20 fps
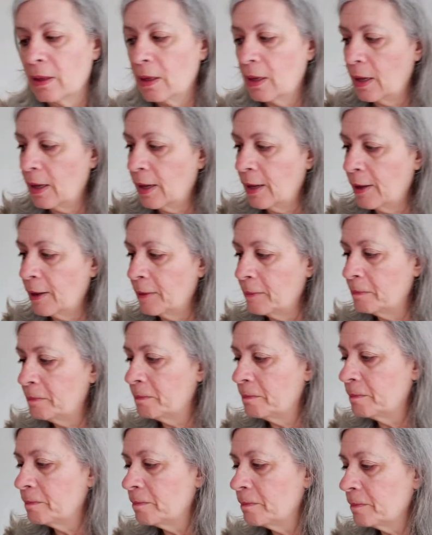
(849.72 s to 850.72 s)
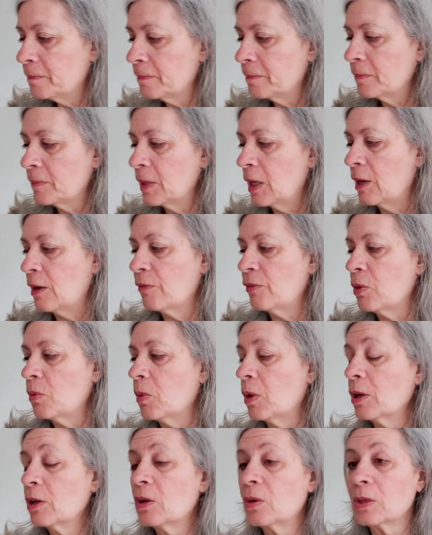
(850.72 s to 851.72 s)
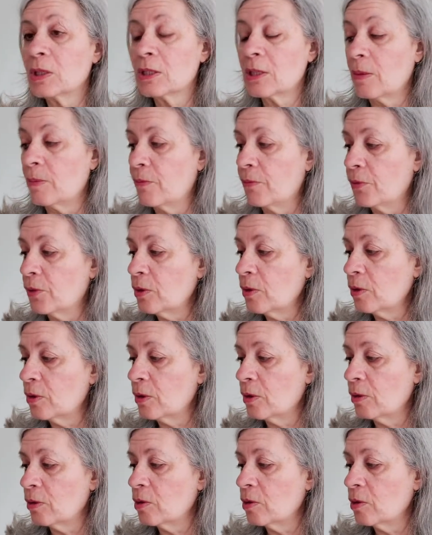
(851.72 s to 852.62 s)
And if you want to go a step further,